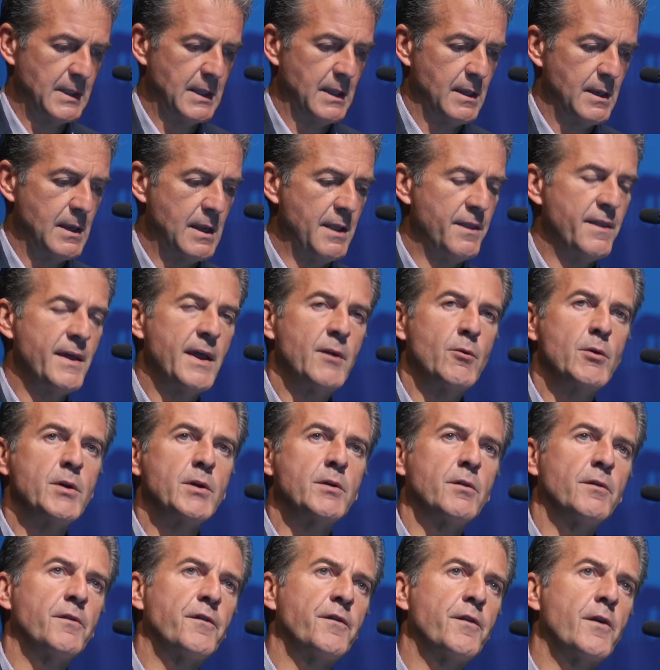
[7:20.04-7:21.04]
And then we
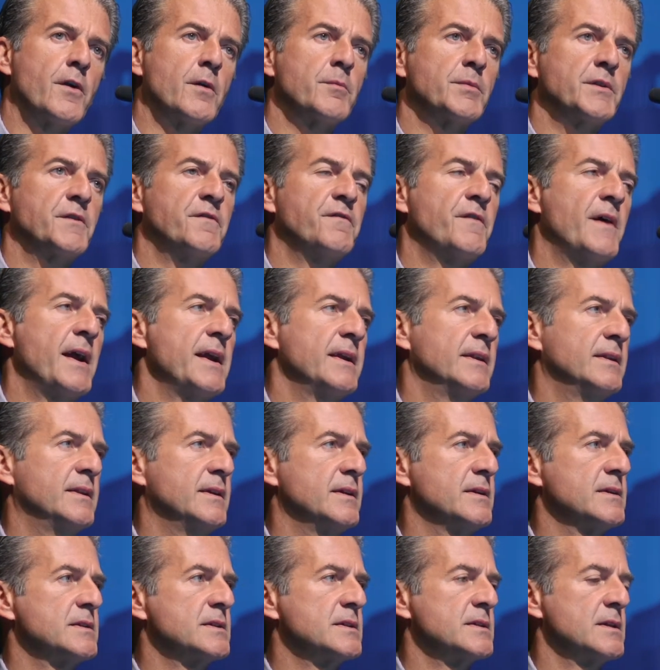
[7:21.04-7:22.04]
confirm the
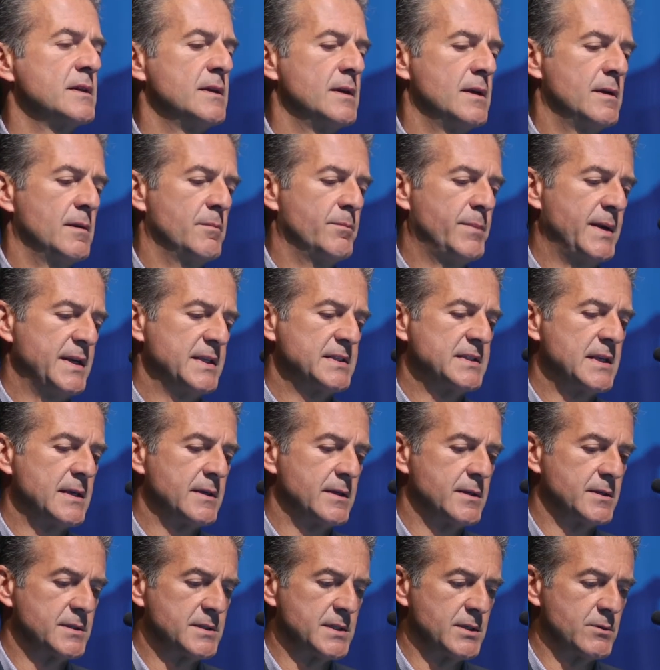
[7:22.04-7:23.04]
findings by
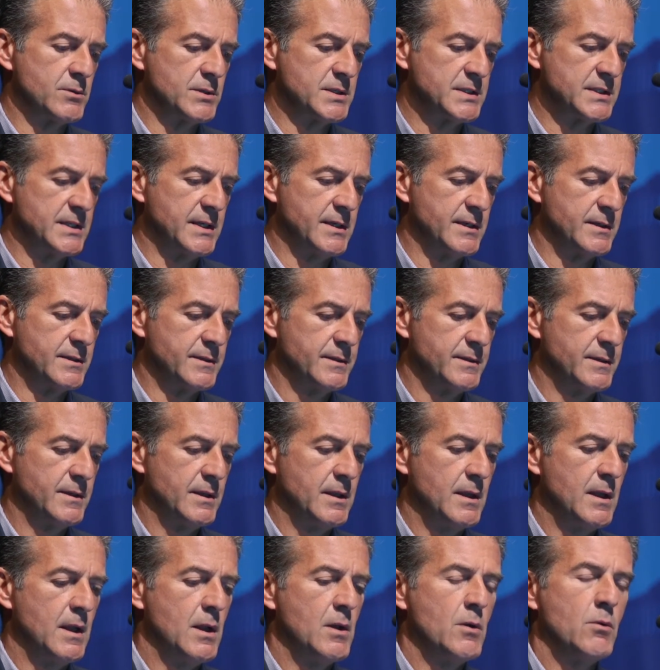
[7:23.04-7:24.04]
Sankar sequencing.
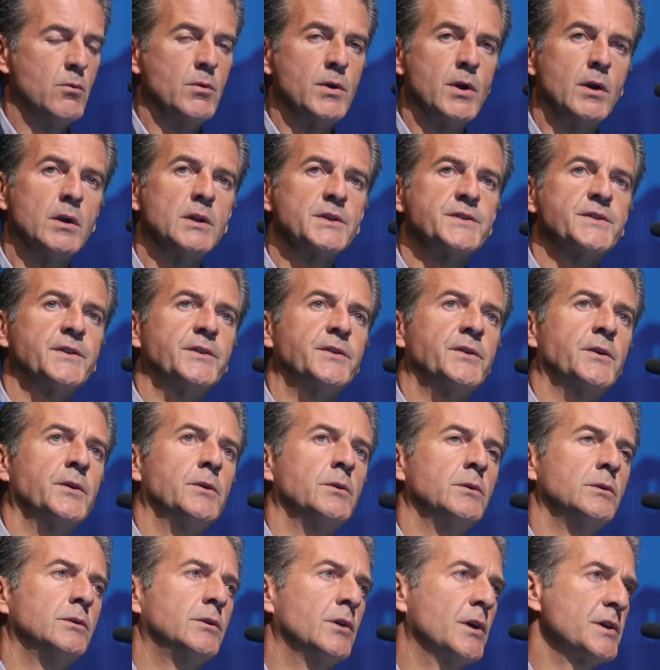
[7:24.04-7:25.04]
We also
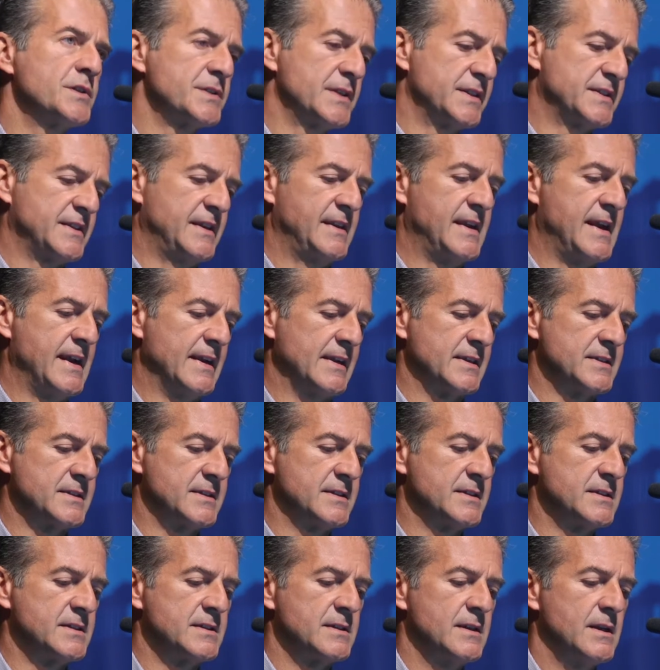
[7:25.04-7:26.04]
do dosage
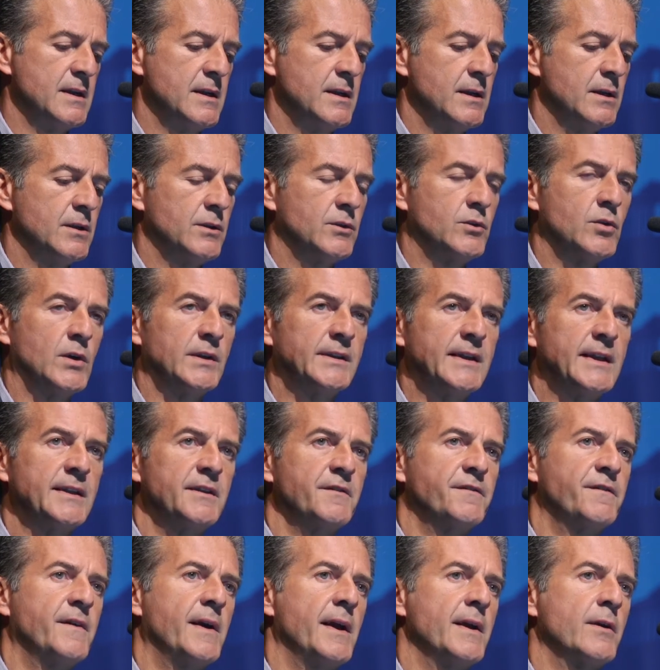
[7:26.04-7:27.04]
analysis to
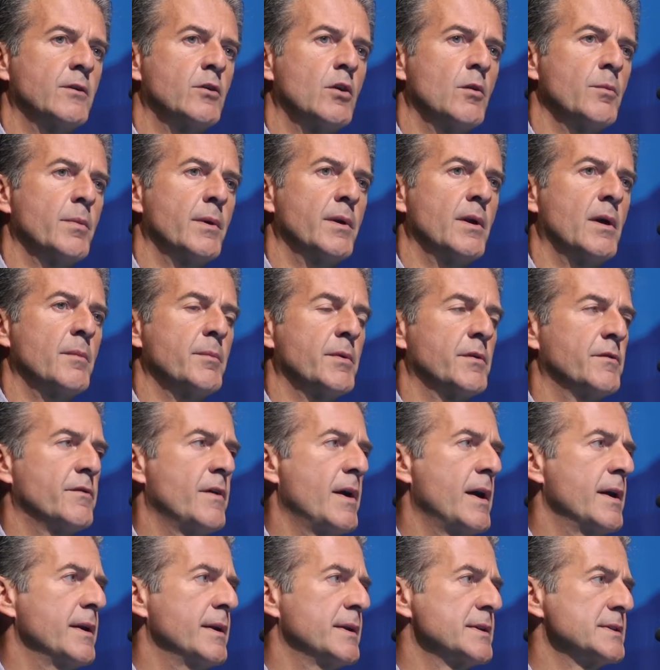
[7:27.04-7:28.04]
identify carbon number
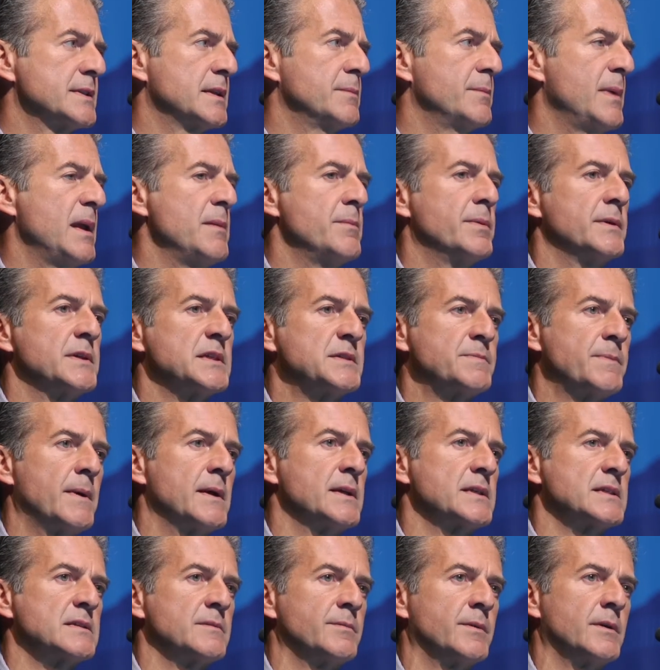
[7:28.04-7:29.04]
variants that may be
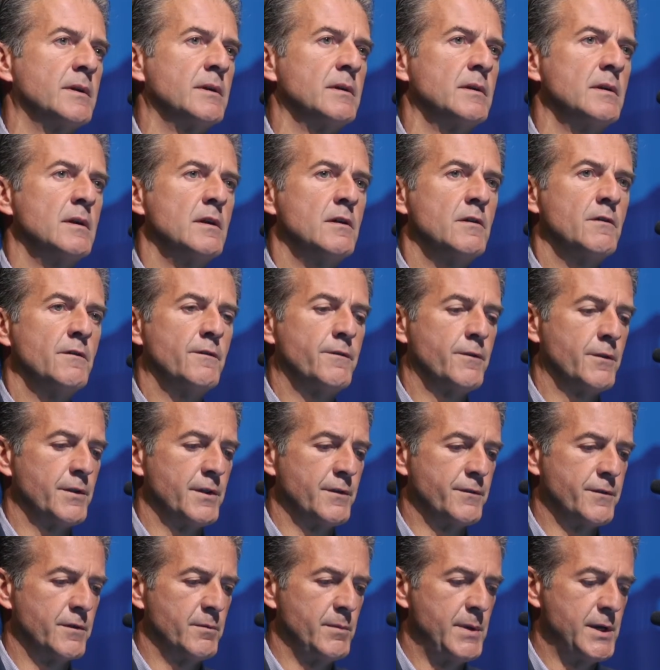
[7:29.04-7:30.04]
responsible for
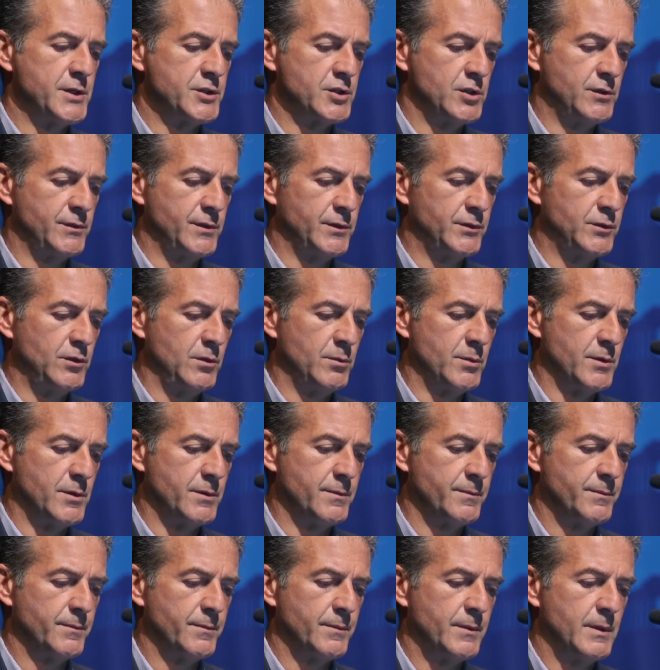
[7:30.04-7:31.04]
the formation of the
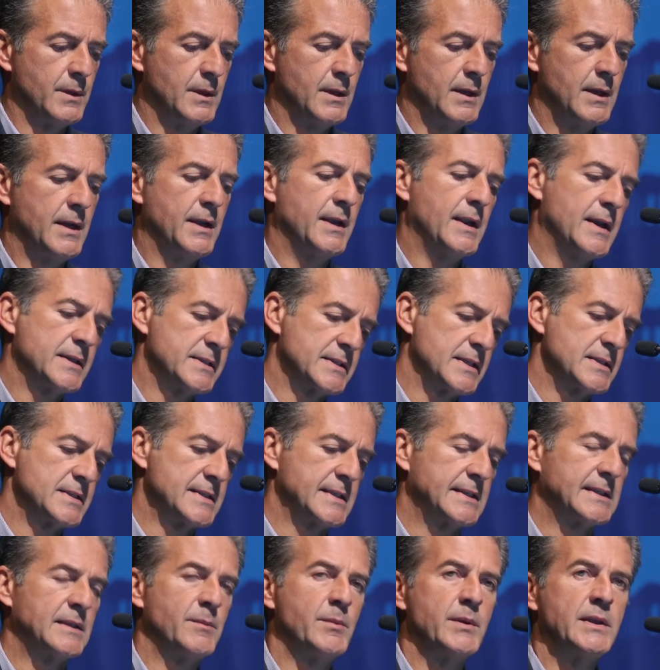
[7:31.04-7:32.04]
tumor. And as I
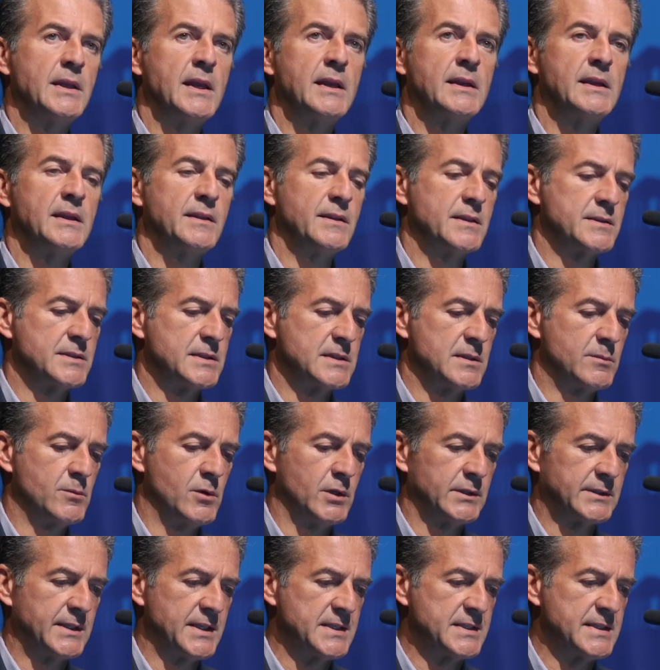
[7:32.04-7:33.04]
said at the beginning, this is a
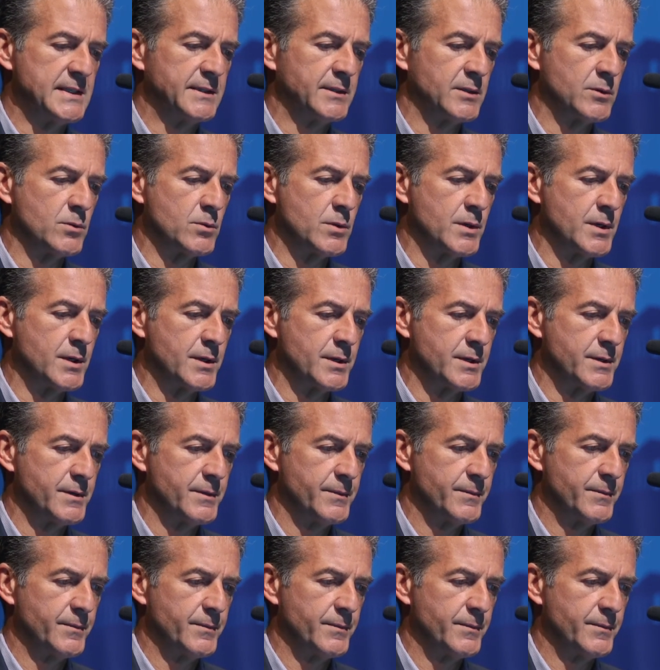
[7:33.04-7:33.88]
multi-center work.